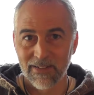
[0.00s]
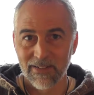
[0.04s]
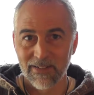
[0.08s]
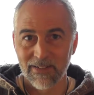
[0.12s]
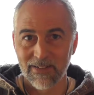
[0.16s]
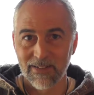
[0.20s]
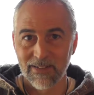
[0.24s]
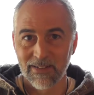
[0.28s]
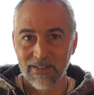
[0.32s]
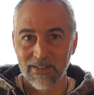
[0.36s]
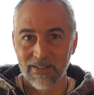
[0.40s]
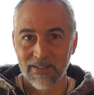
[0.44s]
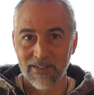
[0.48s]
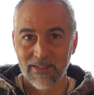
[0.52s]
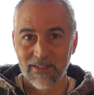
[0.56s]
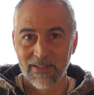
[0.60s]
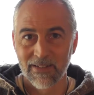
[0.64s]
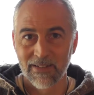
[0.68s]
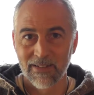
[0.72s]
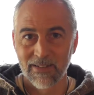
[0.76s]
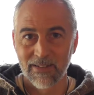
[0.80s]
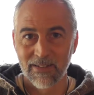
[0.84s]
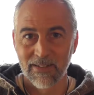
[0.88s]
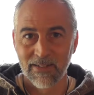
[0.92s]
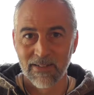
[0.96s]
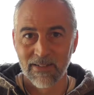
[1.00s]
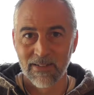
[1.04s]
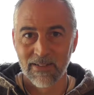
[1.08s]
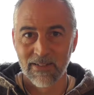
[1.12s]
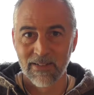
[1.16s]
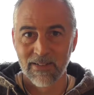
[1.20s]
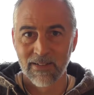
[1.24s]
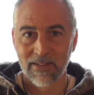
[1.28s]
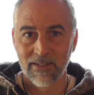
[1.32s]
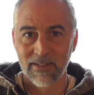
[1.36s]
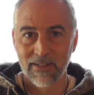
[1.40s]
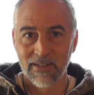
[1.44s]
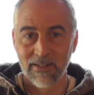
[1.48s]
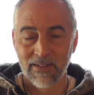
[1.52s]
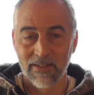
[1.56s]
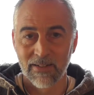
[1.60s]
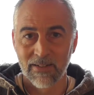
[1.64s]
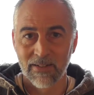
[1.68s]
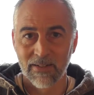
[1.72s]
[no speech]